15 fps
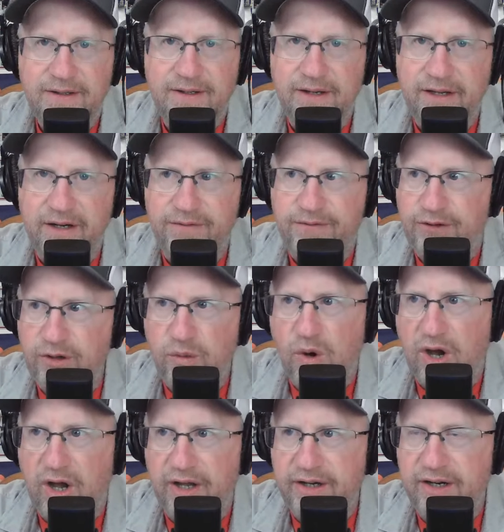And if you
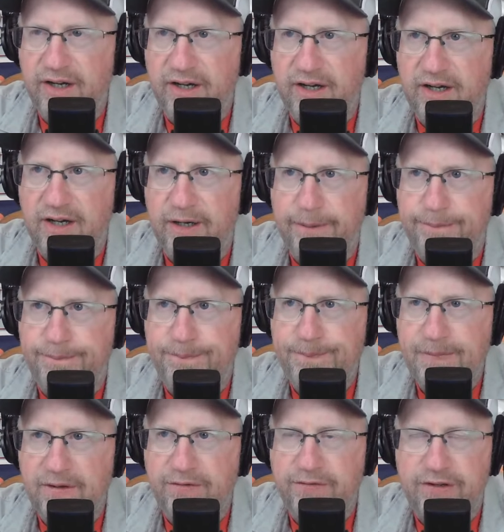want a
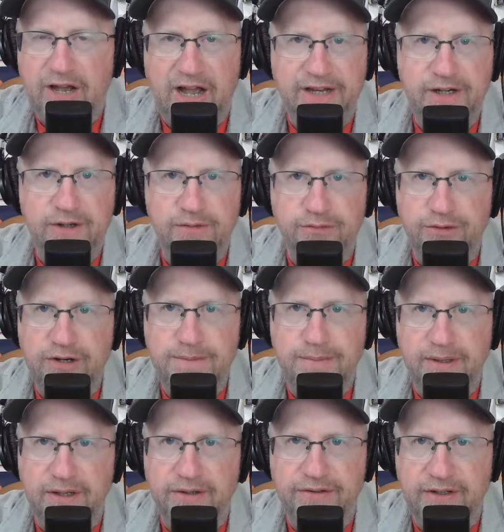sign of
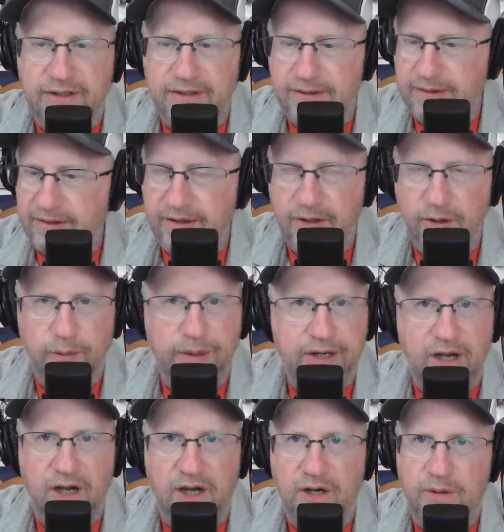rebuilding, here we
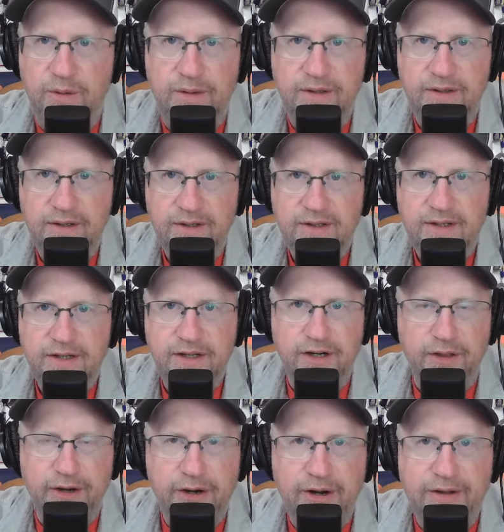go. You know,
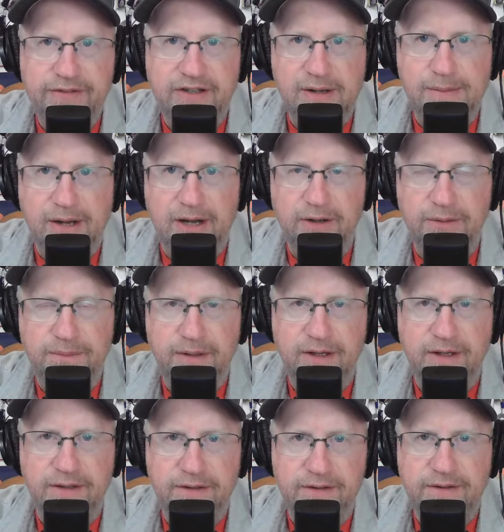they don't have to come out
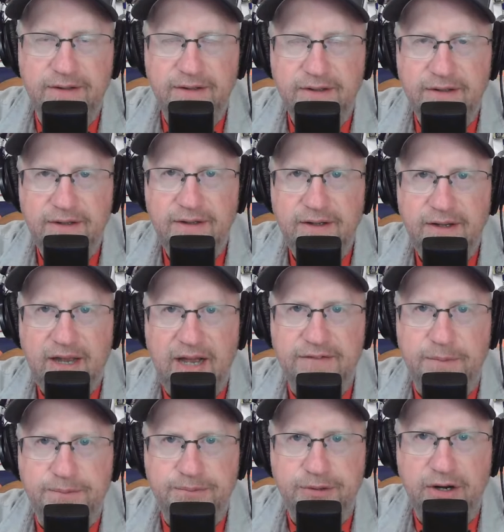and have
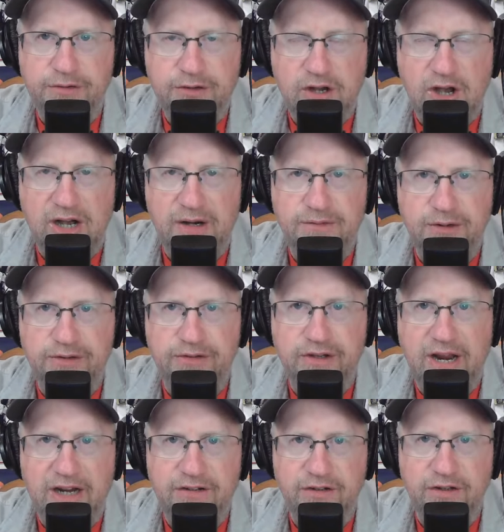a press conference and
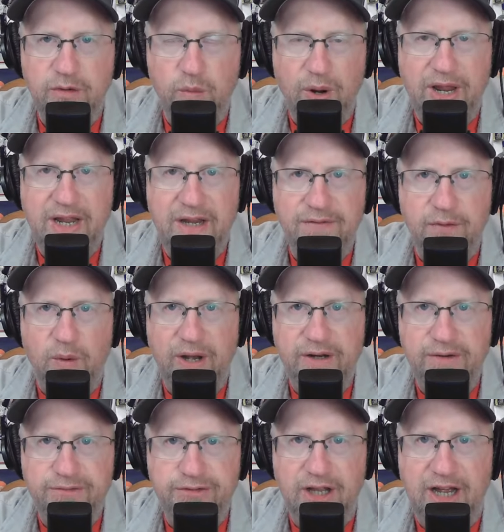actually wave a
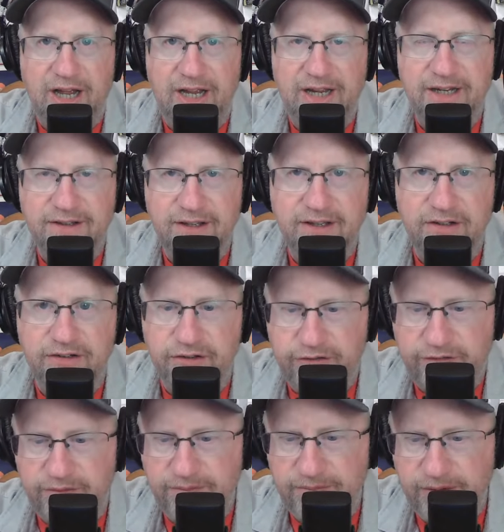white flag. They can
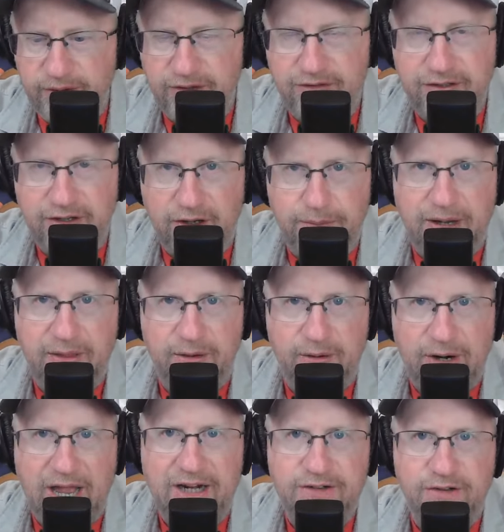just, you can tell by their
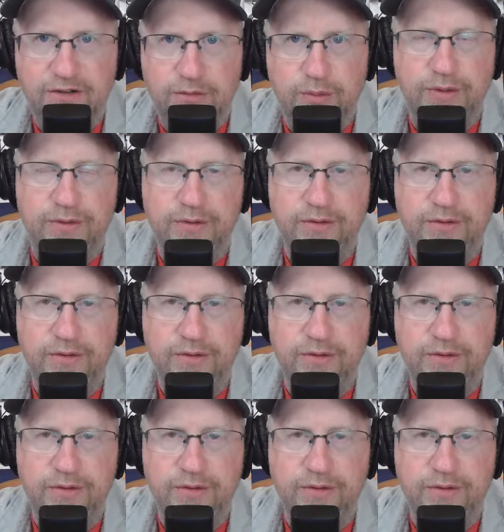actions what they're